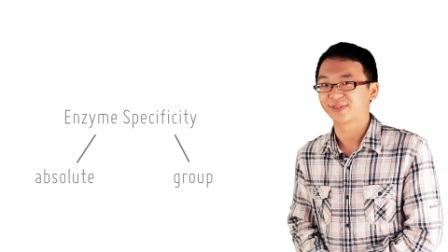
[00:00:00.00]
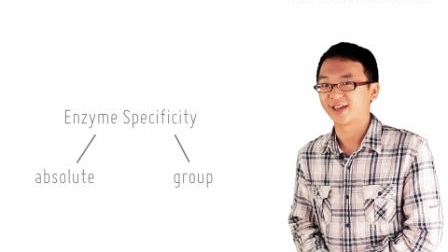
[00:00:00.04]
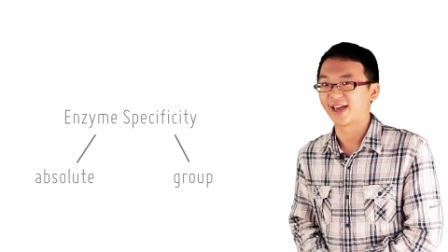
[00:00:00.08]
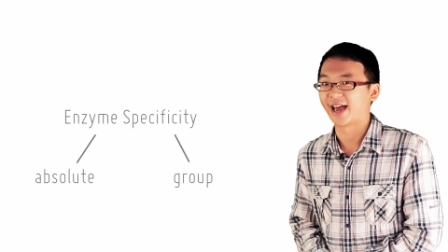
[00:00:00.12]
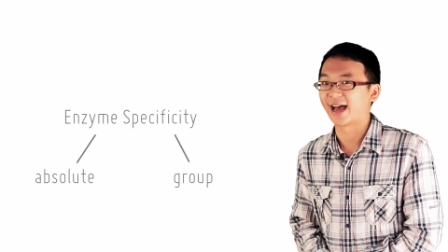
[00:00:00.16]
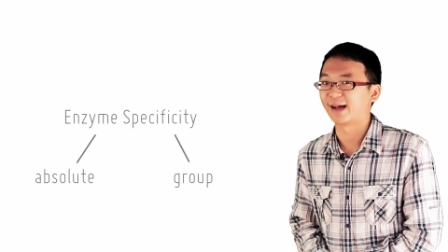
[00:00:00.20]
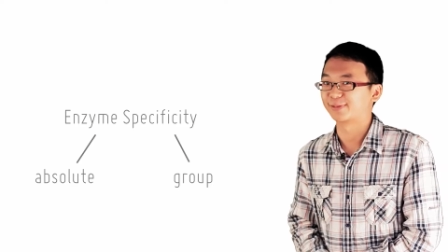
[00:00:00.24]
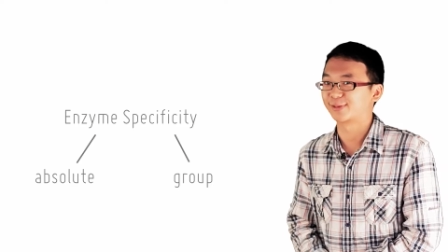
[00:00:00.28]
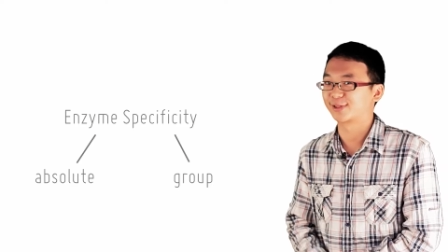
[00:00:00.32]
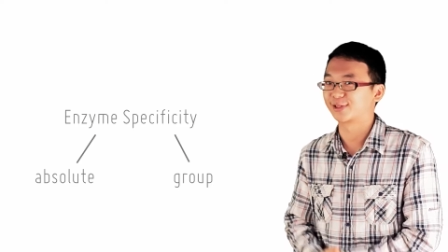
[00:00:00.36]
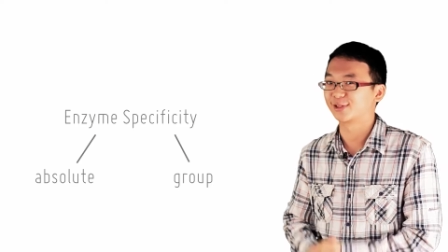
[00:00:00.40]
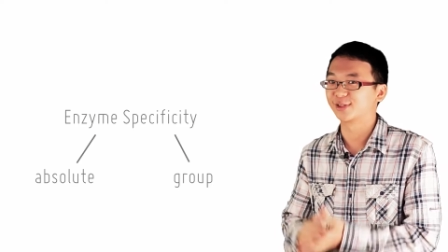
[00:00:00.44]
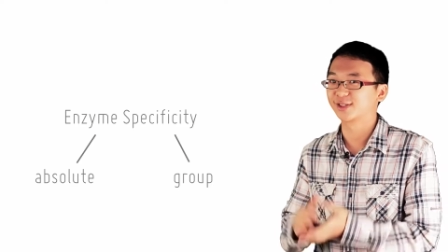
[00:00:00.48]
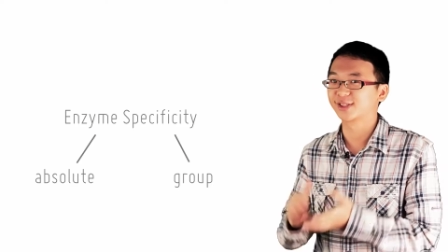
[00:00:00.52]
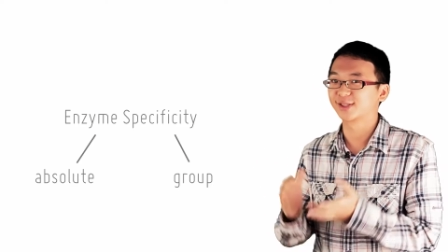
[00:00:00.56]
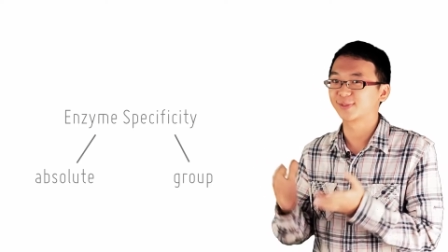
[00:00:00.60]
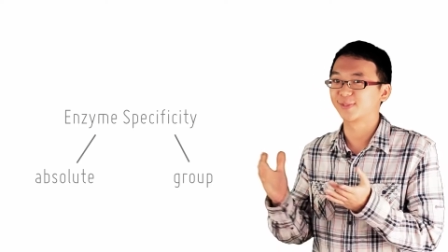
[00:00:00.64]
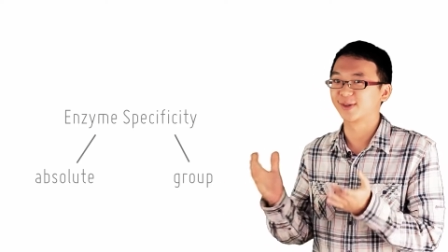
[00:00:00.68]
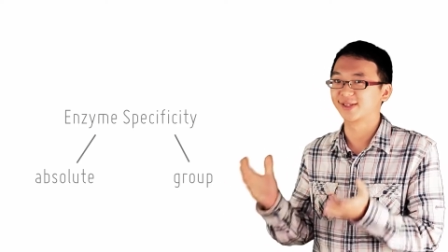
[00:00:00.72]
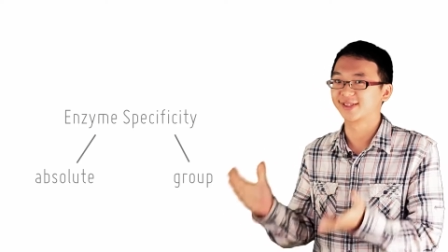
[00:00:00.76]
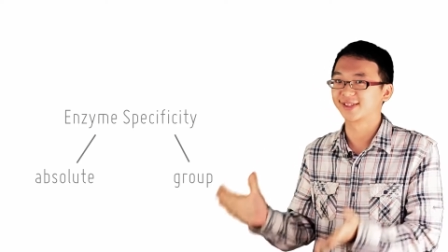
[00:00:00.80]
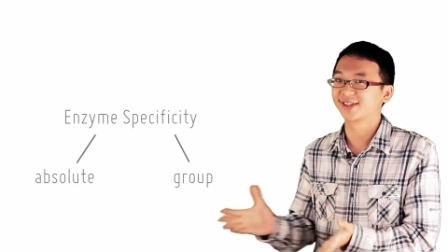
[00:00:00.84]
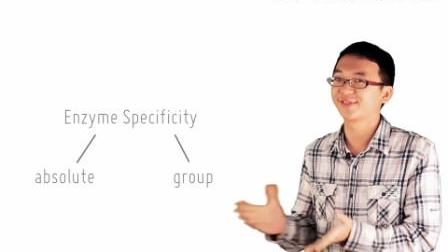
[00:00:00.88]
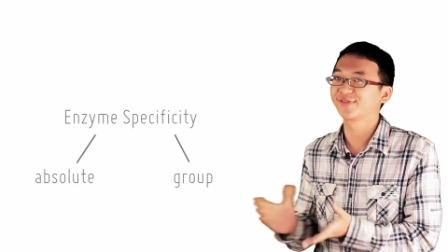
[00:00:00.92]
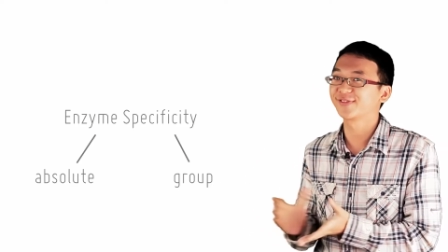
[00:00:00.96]
Absolute
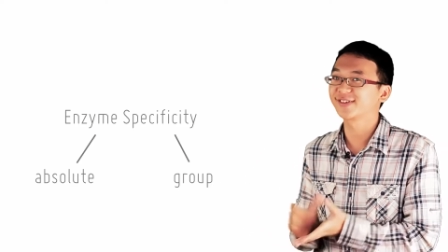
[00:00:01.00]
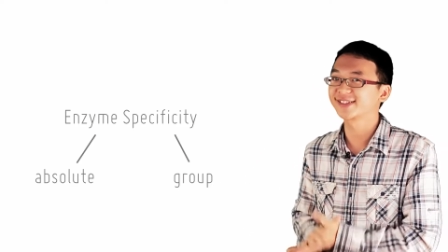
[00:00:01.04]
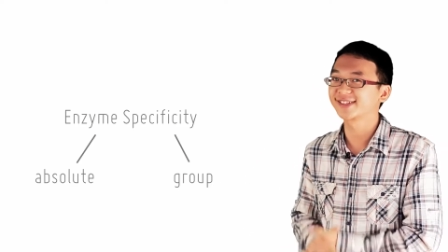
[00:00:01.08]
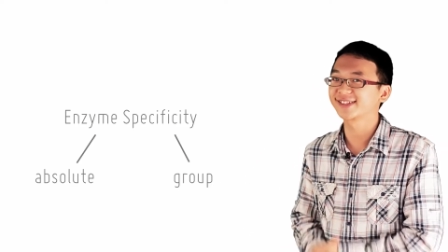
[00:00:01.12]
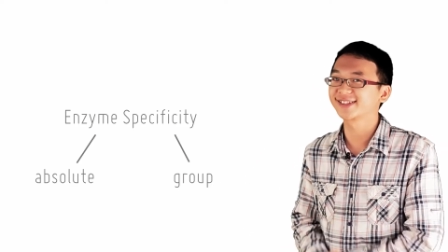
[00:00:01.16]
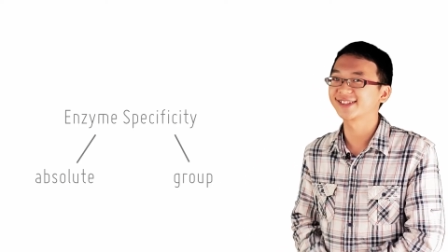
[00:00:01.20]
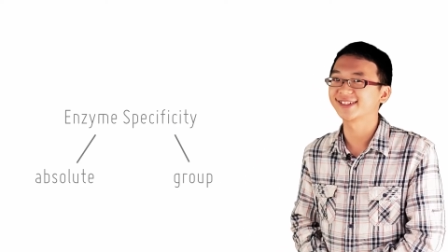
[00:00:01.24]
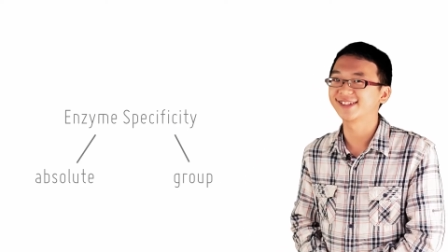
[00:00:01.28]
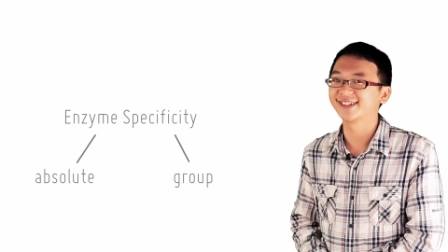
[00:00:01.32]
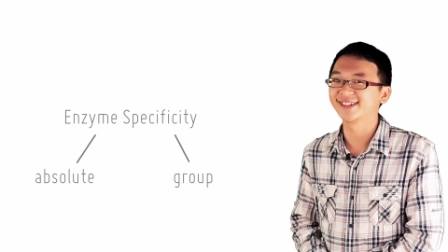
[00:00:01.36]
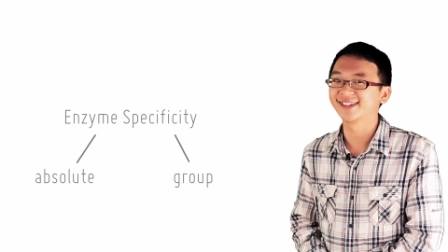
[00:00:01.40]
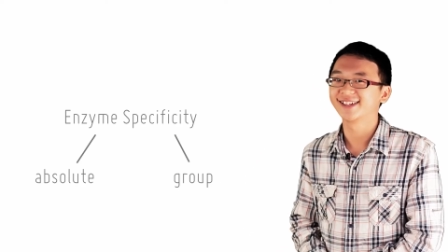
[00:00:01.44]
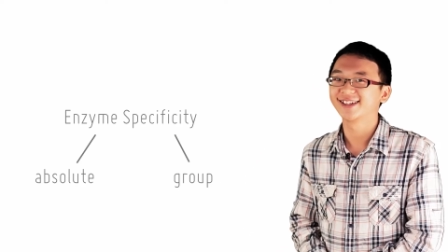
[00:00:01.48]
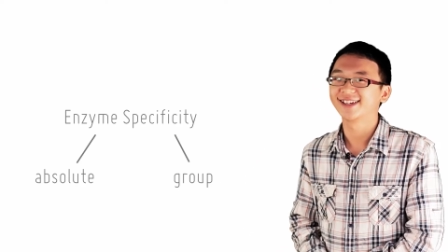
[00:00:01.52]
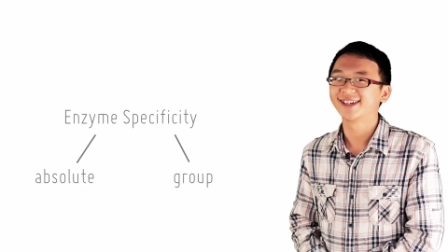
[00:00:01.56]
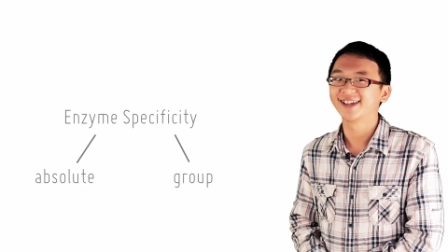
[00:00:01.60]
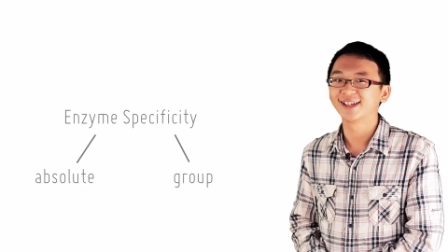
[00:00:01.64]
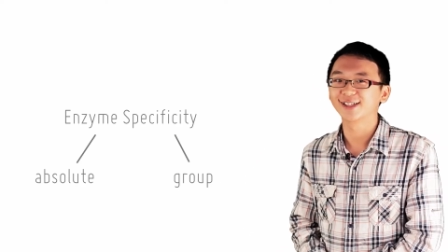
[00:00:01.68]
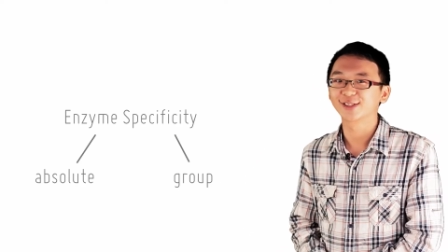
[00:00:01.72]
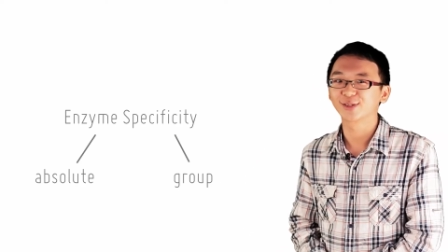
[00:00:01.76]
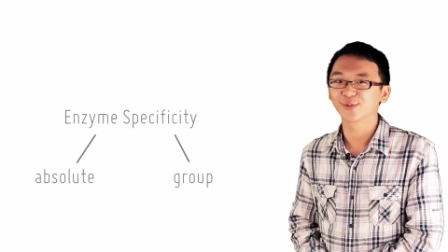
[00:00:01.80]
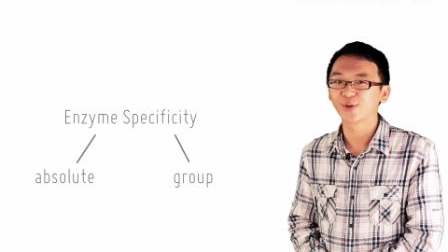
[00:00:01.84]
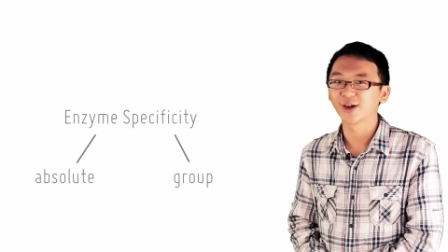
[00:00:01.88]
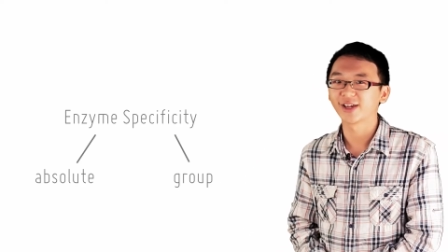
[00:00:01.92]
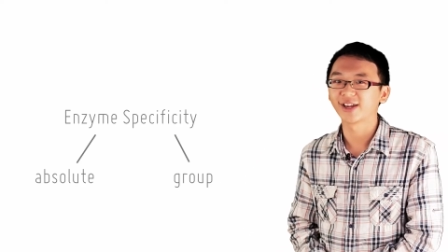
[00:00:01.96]
specificity
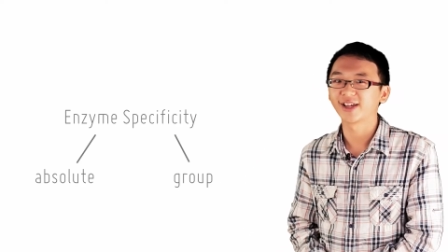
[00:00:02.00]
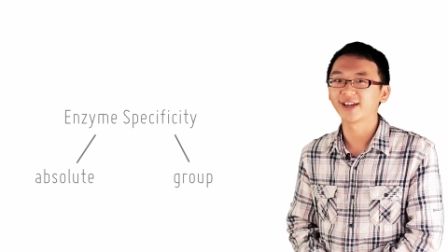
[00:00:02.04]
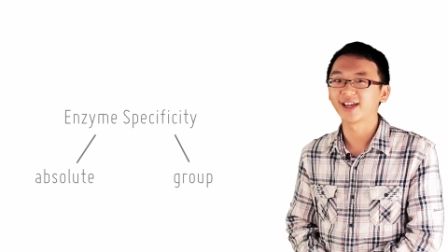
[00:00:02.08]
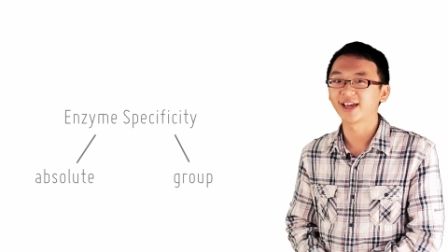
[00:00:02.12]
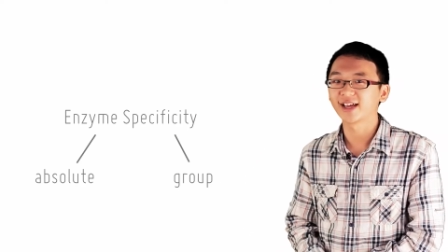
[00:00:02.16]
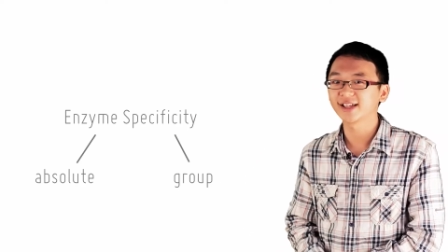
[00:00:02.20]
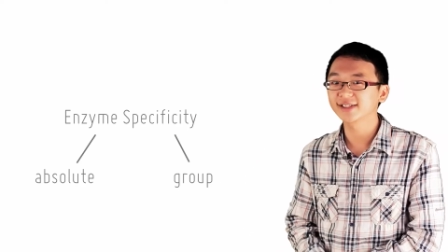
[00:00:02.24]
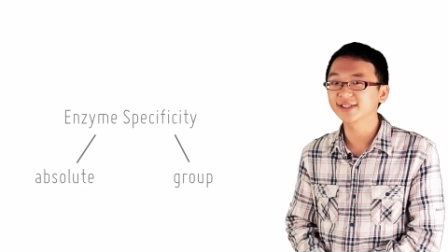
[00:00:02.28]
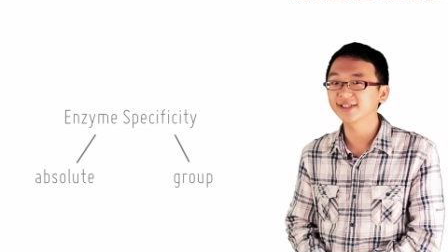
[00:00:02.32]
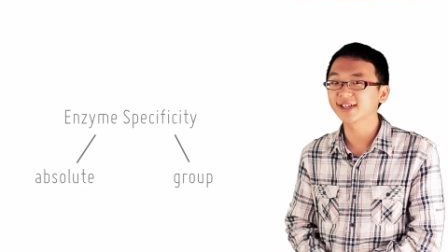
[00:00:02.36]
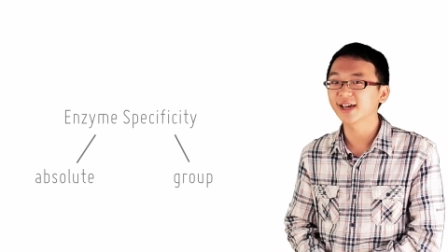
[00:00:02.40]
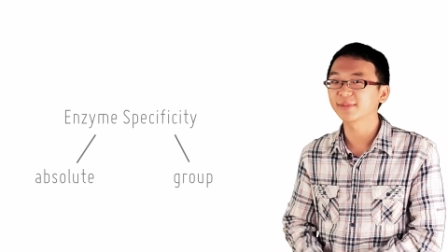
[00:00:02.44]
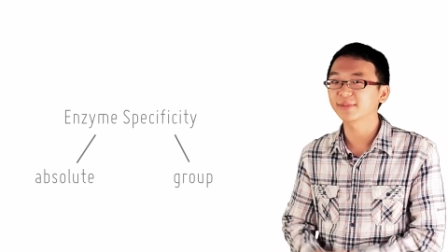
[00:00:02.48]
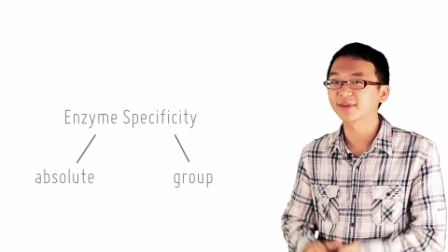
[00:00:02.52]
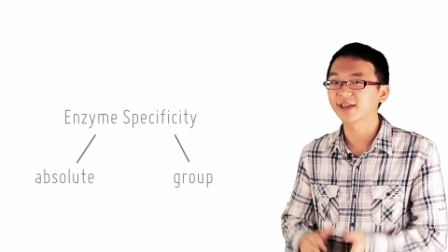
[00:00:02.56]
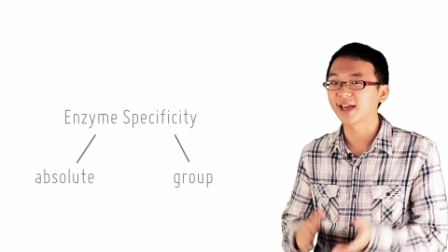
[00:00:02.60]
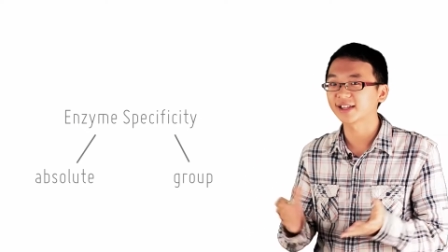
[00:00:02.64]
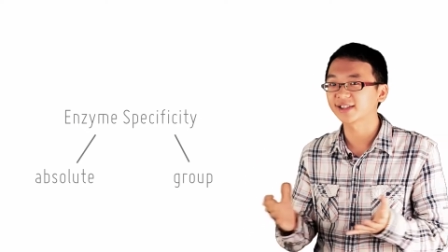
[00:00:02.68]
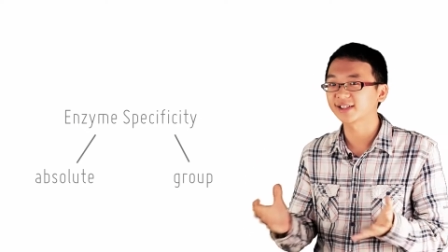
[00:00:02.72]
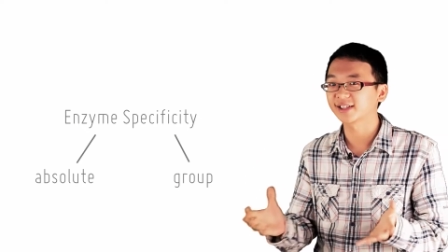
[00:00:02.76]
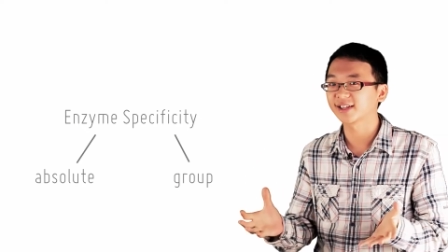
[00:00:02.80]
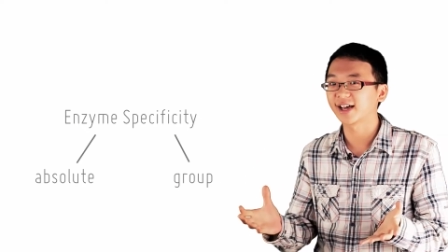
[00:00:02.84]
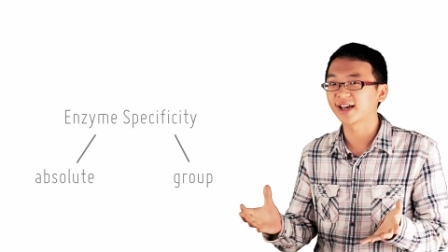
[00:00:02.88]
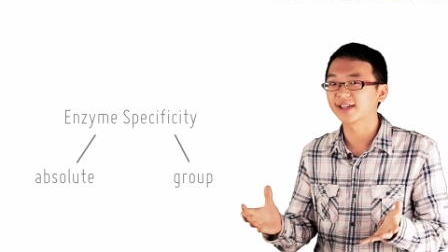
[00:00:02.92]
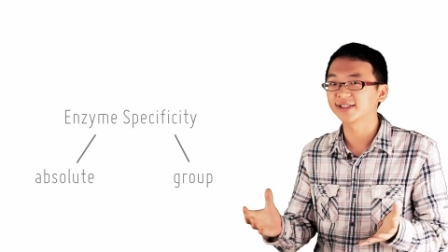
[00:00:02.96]
is when an enzyme
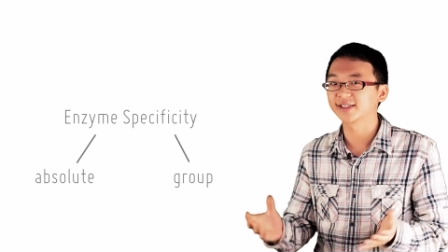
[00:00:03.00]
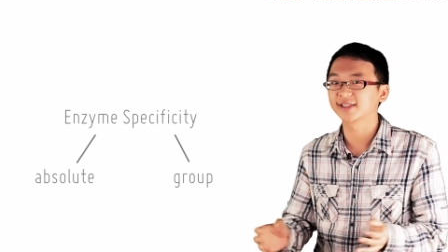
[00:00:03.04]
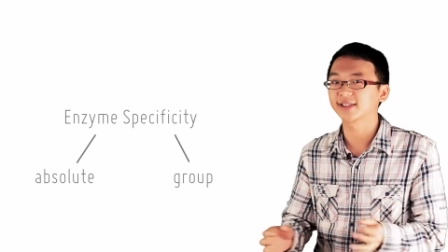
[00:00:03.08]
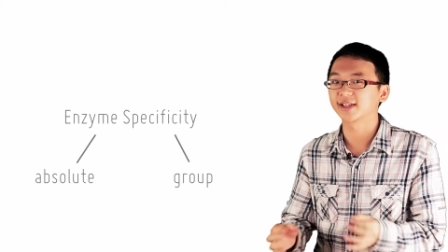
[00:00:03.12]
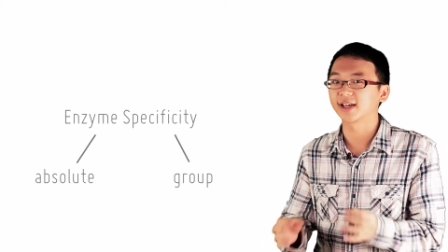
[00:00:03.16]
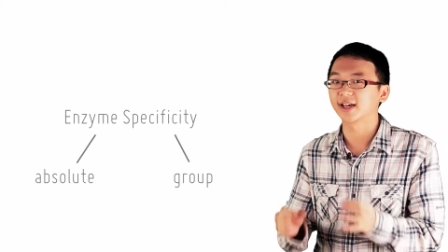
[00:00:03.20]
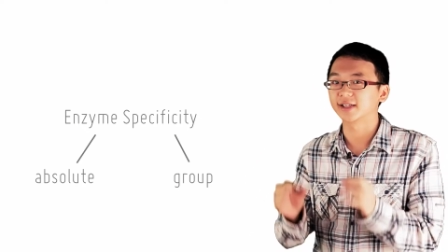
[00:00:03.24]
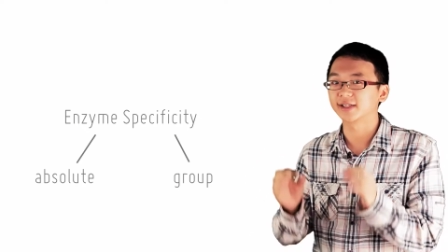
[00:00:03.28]
catalyzes